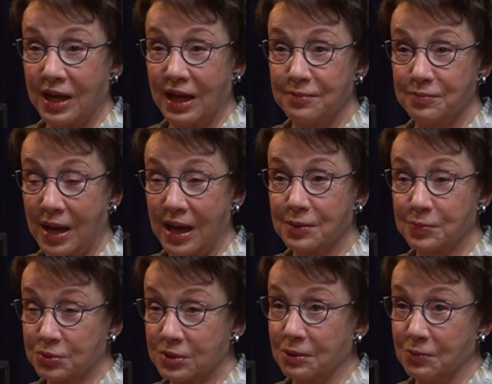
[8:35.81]
came back
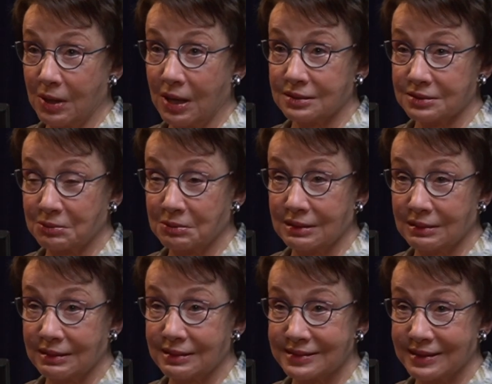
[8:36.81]
pretty well as
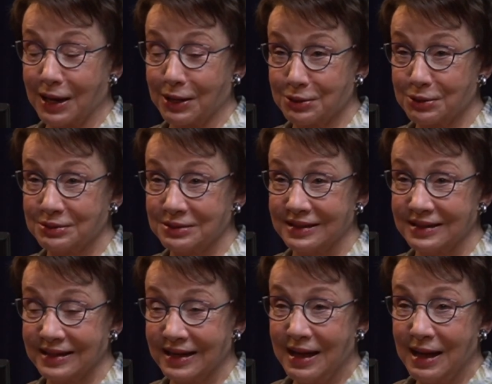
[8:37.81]
quickly as I
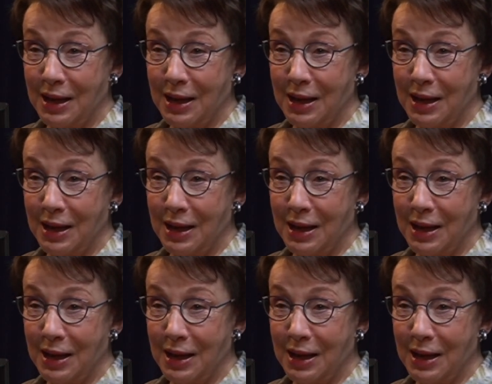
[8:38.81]
could